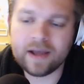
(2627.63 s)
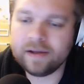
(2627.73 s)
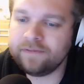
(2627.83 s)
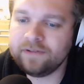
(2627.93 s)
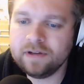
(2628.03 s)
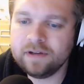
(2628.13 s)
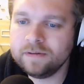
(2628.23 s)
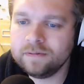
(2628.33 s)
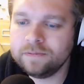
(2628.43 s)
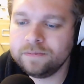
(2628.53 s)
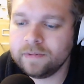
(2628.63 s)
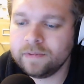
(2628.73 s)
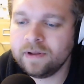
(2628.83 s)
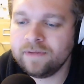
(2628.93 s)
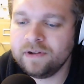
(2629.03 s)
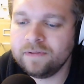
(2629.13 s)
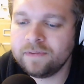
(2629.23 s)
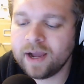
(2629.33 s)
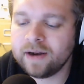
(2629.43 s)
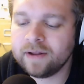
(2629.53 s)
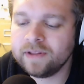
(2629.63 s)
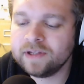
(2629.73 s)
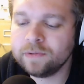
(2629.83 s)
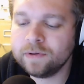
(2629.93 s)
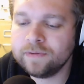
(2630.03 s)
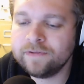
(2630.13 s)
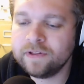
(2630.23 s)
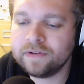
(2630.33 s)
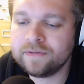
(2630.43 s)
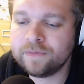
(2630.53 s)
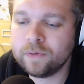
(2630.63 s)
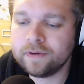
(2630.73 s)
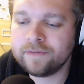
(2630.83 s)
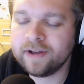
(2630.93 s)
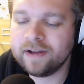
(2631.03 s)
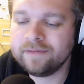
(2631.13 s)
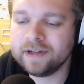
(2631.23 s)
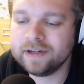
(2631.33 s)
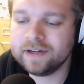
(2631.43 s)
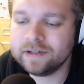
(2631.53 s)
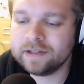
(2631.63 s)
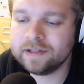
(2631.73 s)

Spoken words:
if you ride on this one for another 4 to 5 years,